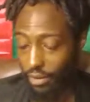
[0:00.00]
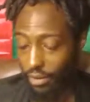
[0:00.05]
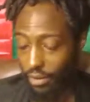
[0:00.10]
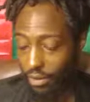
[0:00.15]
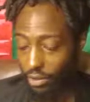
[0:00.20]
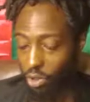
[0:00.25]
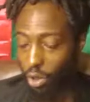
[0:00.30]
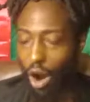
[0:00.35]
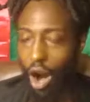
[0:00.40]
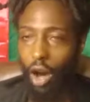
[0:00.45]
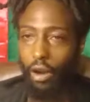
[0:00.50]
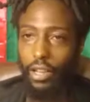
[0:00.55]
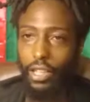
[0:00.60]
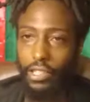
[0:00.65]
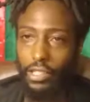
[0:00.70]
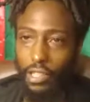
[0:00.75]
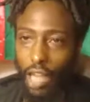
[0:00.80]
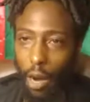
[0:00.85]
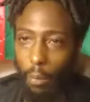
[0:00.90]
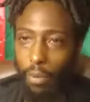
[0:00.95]
So all
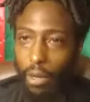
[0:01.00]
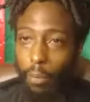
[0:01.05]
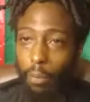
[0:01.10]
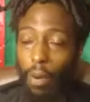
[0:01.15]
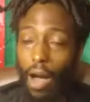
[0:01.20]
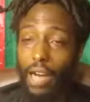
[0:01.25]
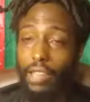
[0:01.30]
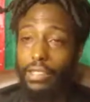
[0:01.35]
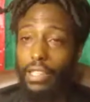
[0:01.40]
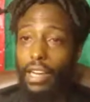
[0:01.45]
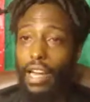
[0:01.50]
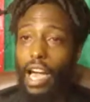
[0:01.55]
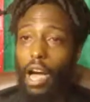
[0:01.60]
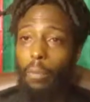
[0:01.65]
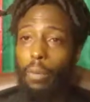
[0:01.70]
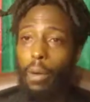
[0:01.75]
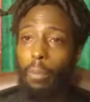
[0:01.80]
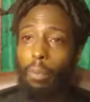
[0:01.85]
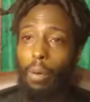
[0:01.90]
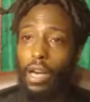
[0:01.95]
these stumbling blocks that
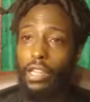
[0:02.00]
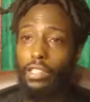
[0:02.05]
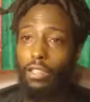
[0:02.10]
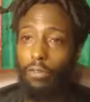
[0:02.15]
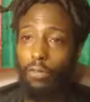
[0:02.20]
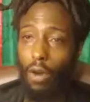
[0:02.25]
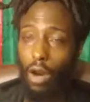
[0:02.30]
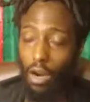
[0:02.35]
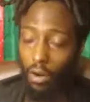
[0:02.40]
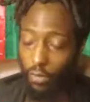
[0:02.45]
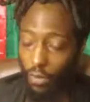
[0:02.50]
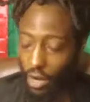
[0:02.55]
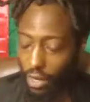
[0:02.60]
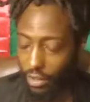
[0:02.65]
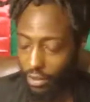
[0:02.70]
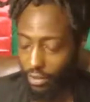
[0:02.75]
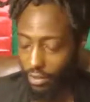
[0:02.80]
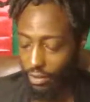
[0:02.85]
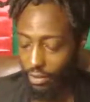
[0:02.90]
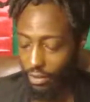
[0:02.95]
have been placed in front of
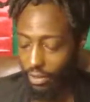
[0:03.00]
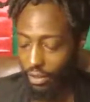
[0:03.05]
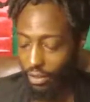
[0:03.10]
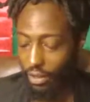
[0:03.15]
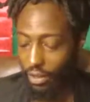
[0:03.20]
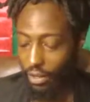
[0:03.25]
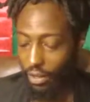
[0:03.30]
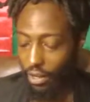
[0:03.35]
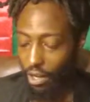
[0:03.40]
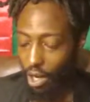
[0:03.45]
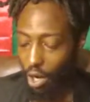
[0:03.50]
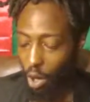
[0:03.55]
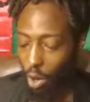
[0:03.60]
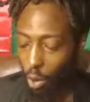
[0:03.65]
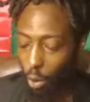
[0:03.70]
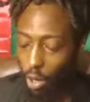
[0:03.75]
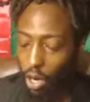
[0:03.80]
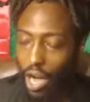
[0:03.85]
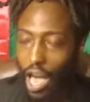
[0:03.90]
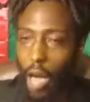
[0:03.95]
us,
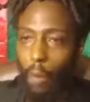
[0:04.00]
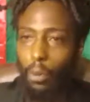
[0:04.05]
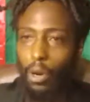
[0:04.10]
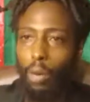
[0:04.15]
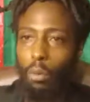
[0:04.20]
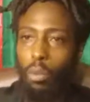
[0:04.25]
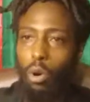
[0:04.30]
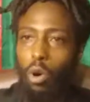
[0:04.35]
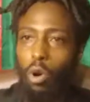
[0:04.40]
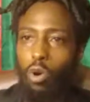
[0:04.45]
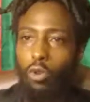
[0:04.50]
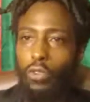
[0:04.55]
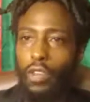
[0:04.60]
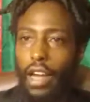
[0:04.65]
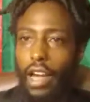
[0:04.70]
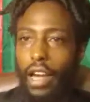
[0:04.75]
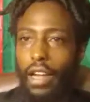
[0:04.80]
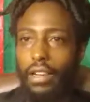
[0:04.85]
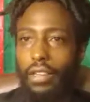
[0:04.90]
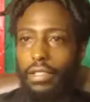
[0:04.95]
we're able to move
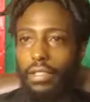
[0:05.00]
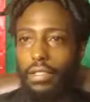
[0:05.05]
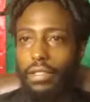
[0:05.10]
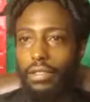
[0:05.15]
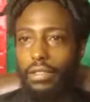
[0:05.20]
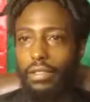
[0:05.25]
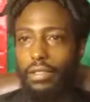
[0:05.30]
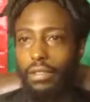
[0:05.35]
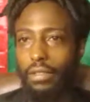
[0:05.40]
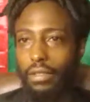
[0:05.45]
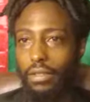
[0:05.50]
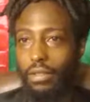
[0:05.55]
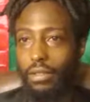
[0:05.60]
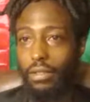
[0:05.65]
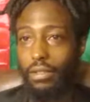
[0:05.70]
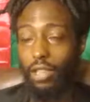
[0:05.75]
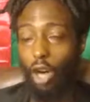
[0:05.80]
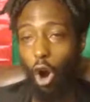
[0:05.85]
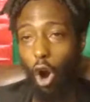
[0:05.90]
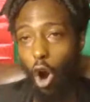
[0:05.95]
that.
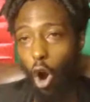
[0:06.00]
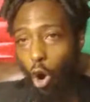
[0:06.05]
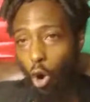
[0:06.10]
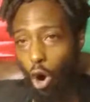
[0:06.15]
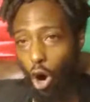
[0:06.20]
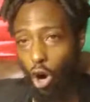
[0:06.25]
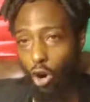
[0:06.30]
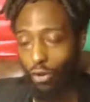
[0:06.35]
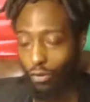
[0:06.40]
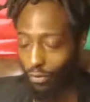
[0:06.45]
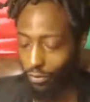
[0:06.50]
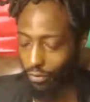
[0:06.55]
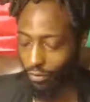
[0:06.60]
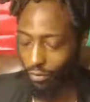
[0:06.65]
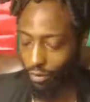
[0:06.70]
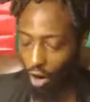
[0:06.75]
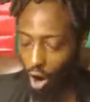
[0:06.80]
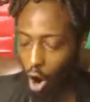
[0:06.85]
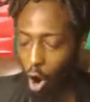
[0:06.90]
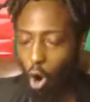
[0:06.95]
The old earth,
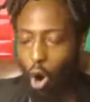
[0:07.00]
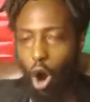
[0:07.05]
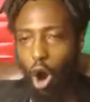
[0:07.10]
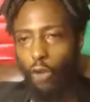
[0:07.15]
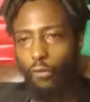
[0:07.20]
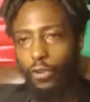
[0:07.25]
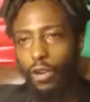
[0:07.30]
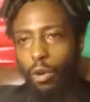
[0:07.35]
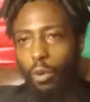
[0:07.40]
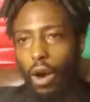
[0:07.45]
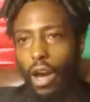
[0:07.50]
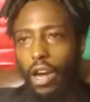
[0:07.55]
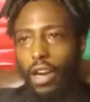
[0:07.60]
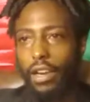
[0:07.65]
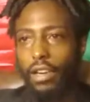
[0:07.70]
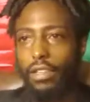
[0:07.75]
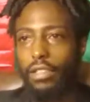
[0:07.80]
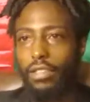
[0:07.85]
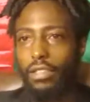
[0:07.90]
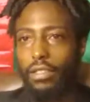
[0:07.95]
old earthly
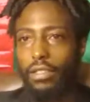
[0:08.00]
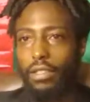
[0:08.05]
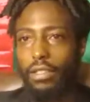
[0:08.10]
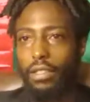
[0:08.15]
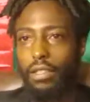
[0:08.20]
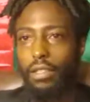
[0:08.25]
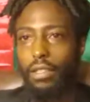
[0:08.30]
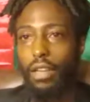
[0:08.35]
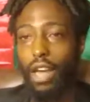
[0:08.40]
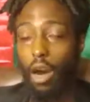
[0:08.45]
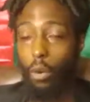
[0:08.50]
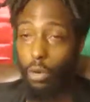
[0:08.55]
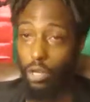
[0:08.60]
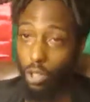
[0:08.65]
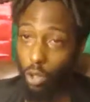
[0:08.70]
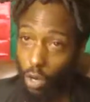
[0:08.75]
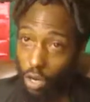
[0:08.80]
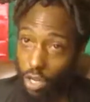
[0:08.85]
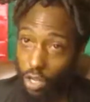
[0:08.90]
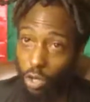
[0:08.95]
ways. And we
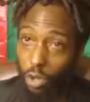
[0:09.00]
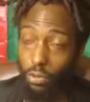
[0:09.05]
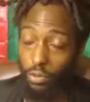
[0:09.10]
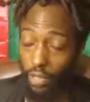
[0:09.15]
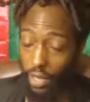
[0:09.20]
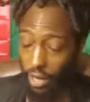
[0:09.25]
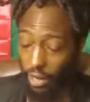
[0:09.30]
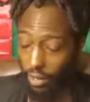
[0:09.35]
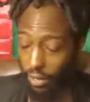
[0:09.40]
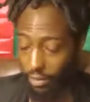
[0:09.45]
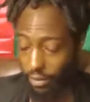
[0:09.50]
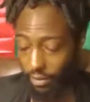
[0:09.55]
doing a new thing.